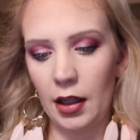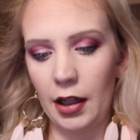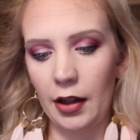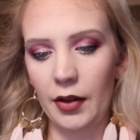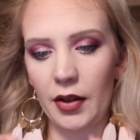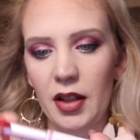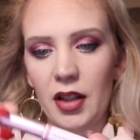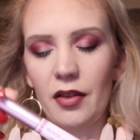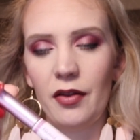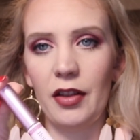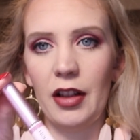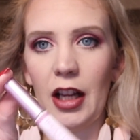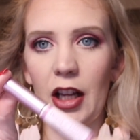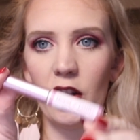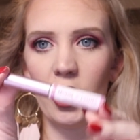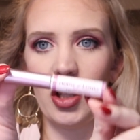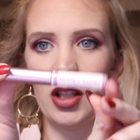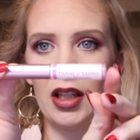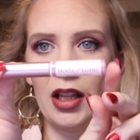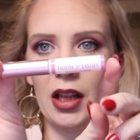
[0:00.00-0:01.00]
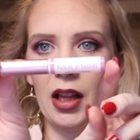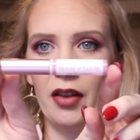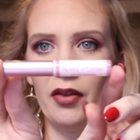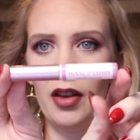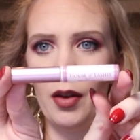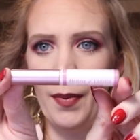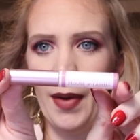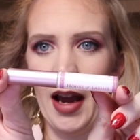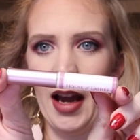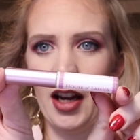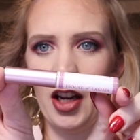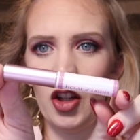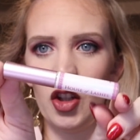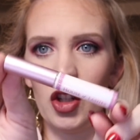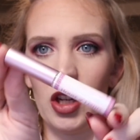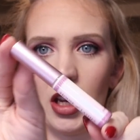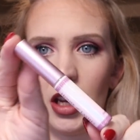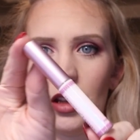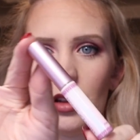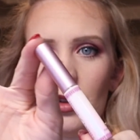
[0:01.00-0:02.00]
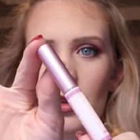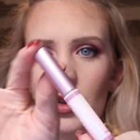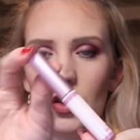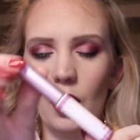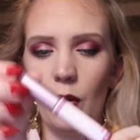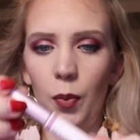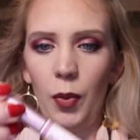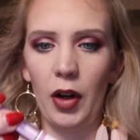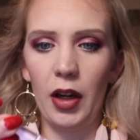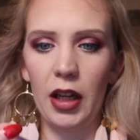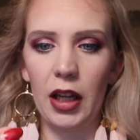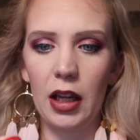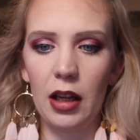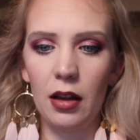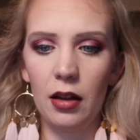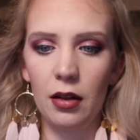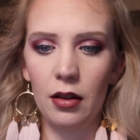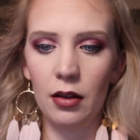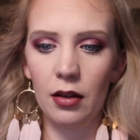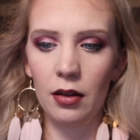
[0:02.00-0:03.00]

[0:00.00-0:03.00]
House of Lashes, I love the packaging, it's so pretty.